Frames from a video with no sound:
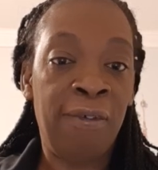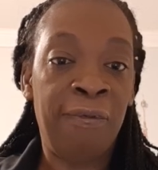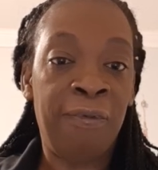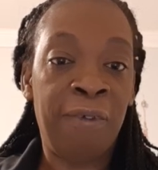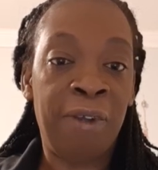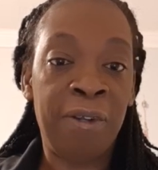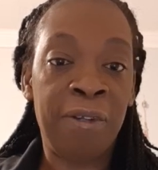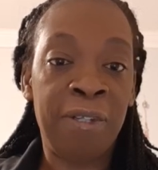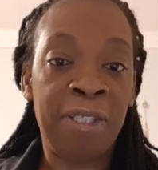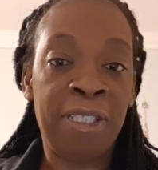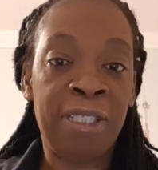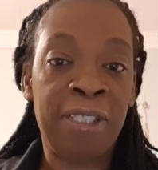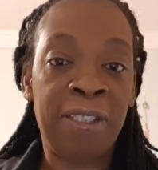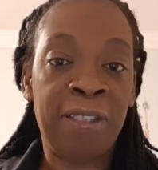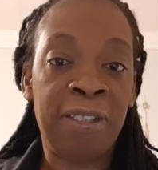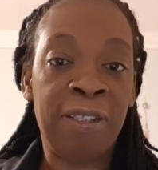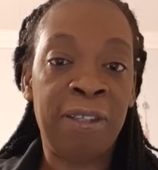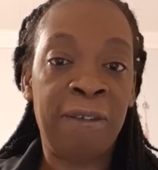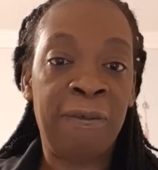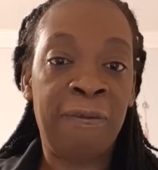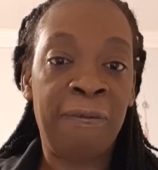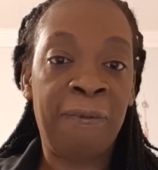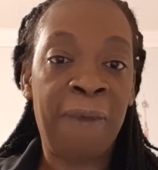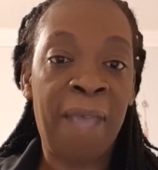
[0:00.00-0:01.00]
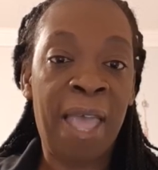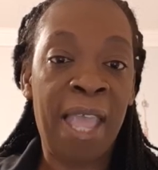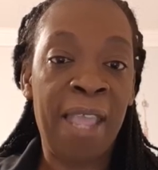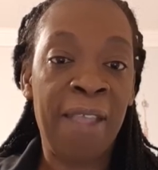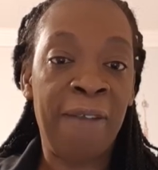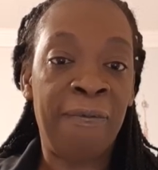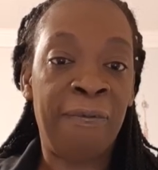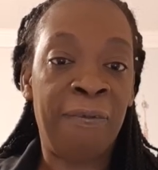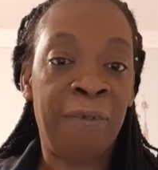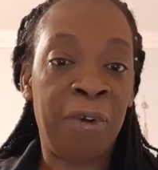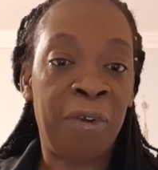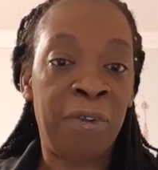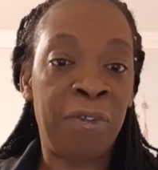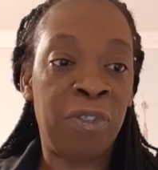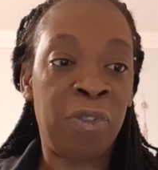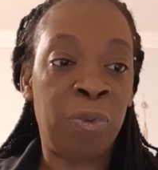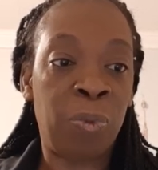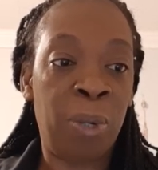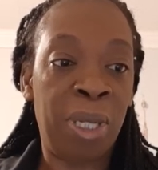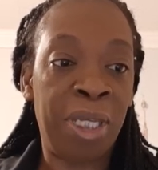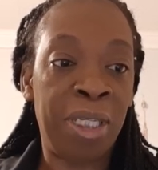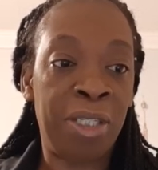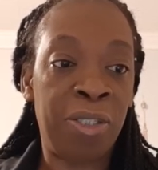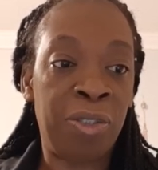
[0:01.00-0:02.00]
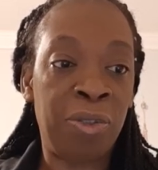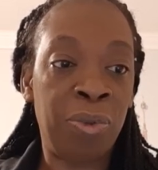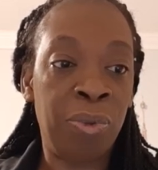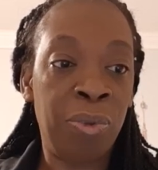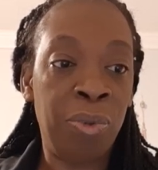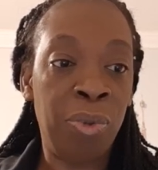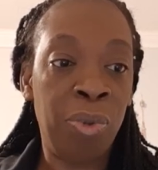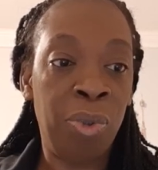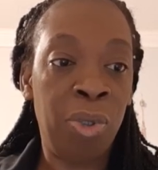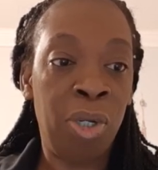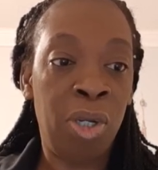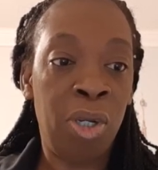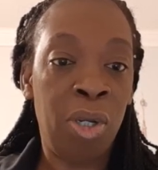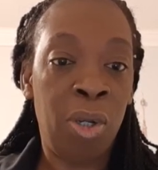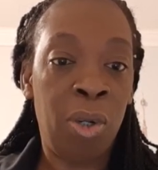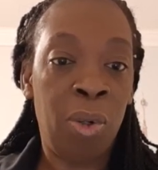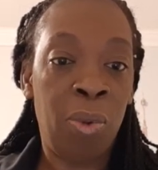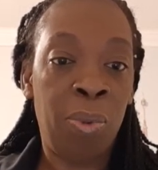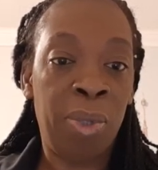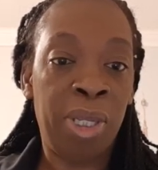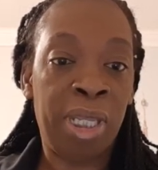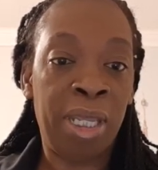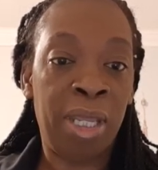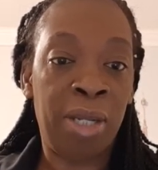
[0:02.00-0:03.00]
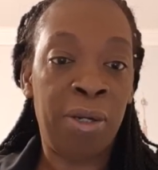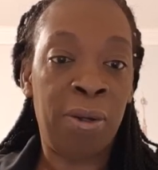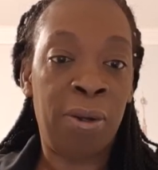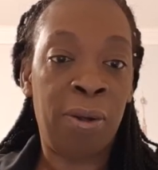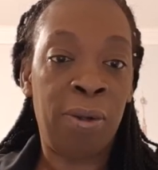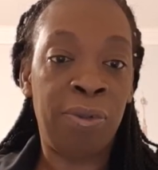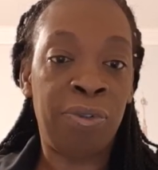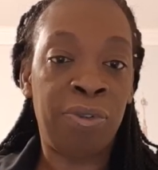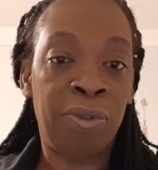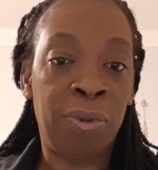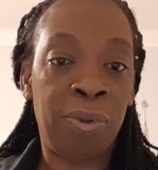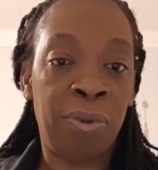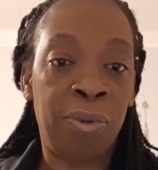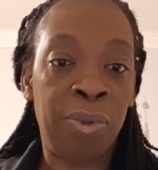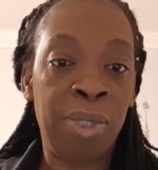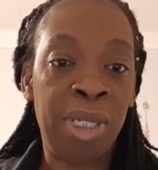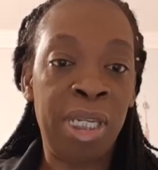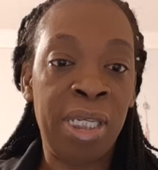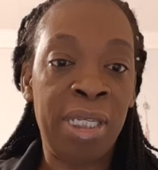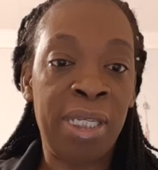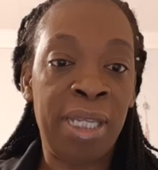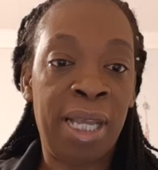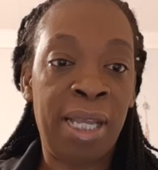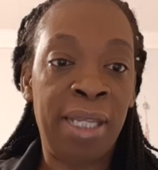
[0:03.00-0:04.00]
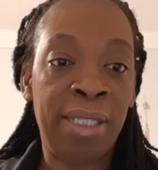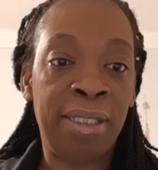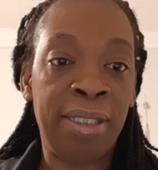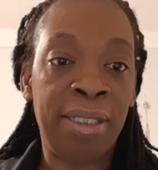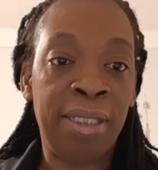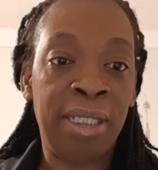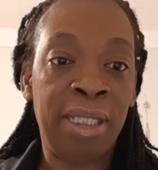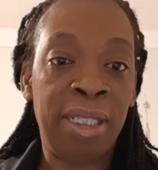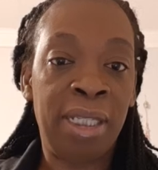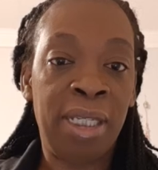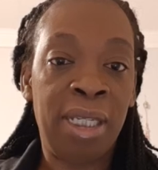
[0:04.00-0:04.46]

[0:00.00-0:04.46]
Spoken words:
verse 5, verse 22, we can also read that.